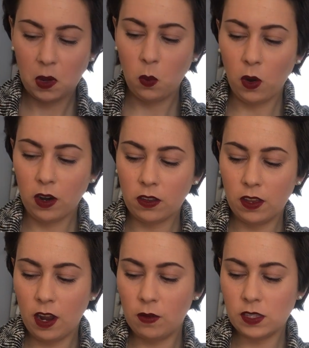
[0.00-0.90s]
work
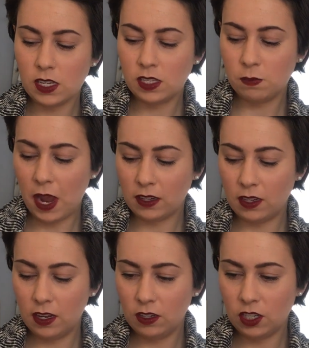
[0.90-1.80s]
than I was
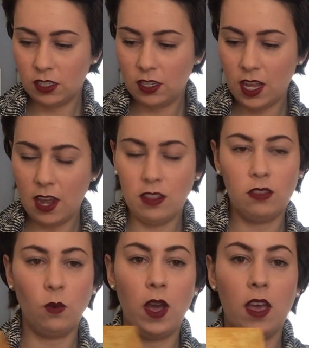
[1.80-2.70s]
expecting just to get it
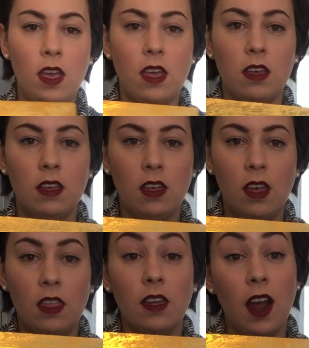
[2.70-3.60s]
the way
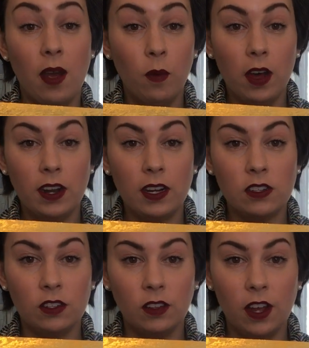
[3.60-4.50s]
that I wanted
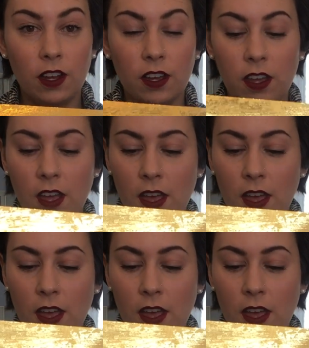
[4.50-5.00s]
it to look.